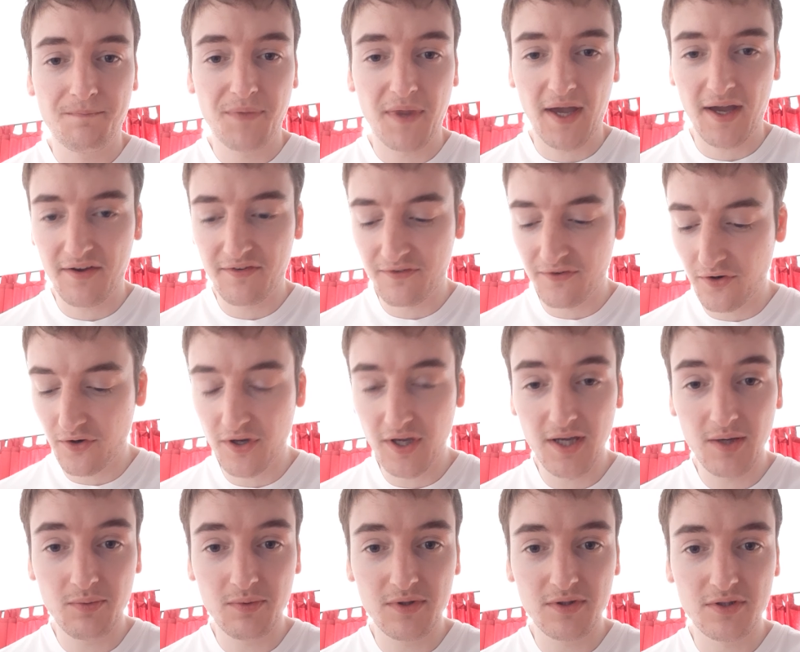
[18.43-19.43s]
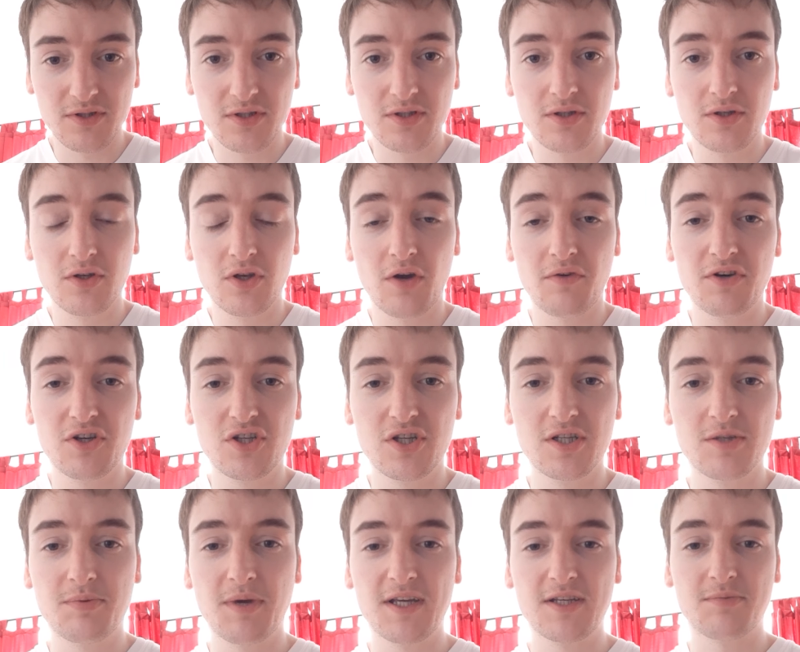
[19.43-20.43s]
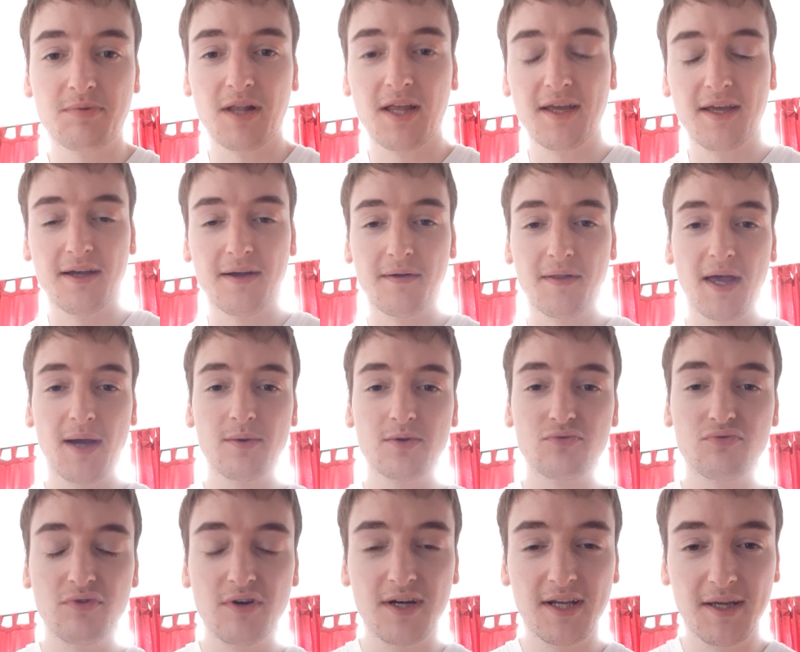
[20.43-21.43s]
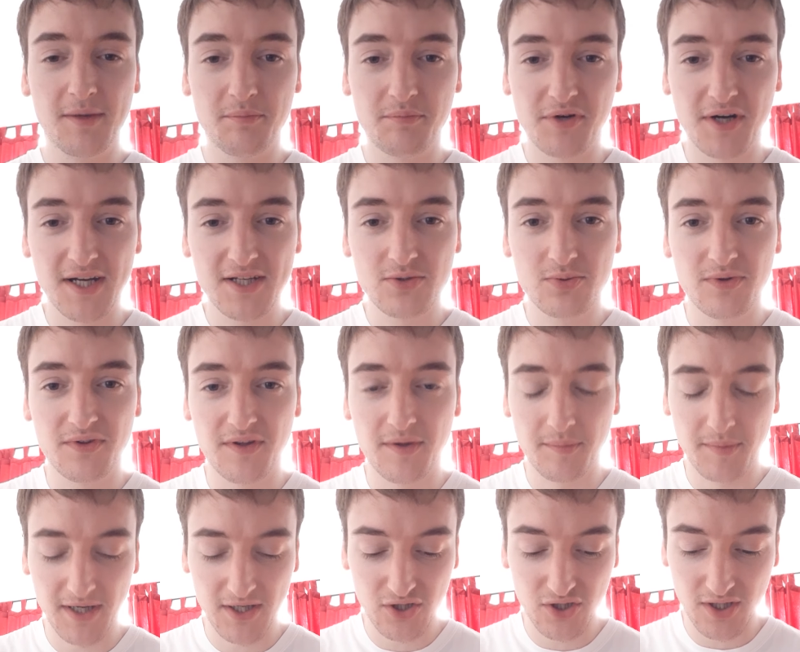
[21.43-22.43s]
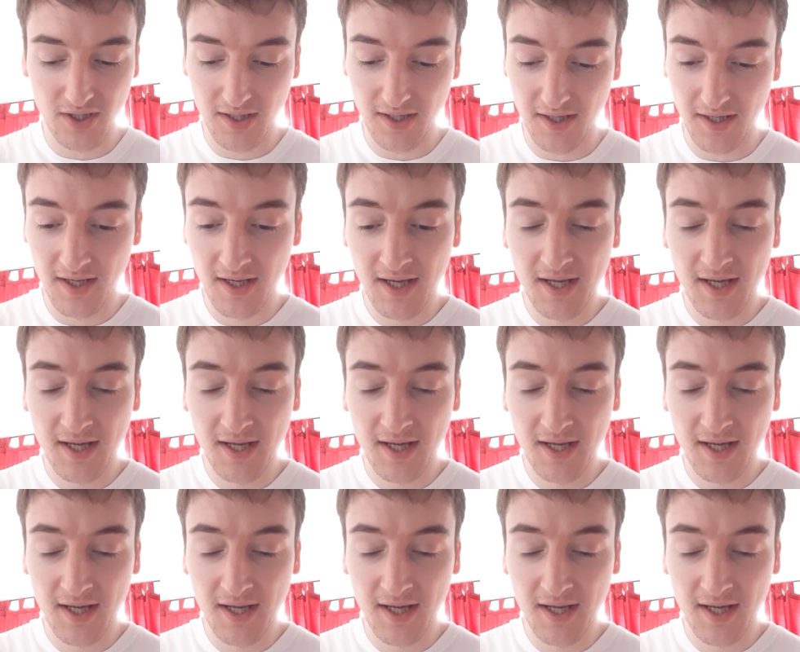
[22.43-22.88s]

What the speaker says: I thought he was Norwich's best player. I was really impressed with him, actually.